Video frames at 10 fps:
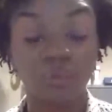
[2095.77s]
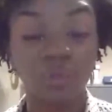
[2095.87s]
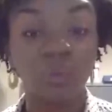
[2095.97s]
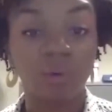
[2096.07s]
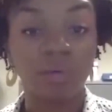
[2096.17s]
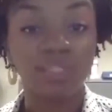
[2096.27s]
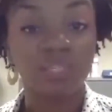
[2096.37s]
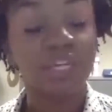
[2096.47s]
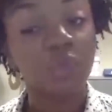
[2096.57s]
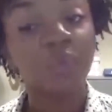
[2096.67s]
We want,
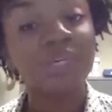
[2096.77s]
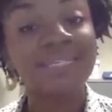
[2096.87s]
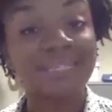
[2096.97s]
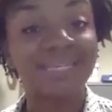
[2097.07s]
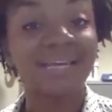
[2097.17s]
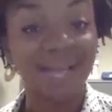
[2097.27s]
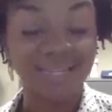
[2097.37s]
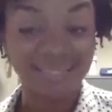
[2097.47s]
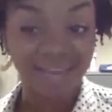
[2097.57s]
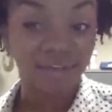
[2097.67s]
can you put us in
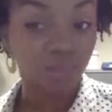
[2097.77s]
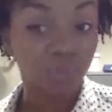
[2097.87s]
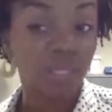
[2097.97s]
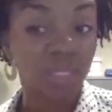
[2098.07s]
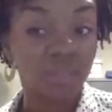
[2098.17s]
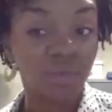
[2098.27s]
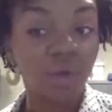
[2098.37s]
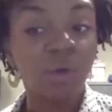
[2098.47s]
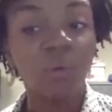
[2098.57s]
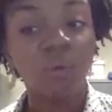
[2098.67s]
contact with,
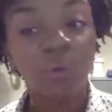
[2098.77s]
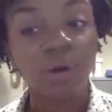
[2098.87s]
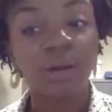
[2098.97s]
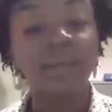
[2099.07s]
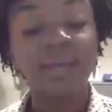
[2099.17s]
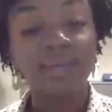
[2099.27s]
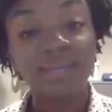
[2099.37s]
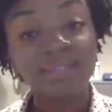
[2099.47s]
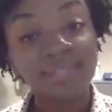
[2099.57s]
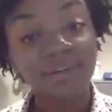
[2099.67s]
or
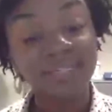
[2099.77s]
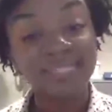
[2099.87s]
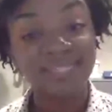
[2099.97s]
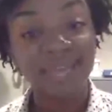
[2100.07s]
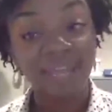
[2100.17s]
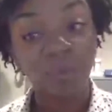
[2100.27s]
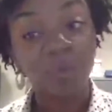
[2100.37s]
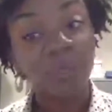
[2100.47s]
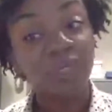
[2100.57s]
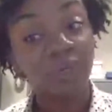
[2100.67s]
is there a site where we can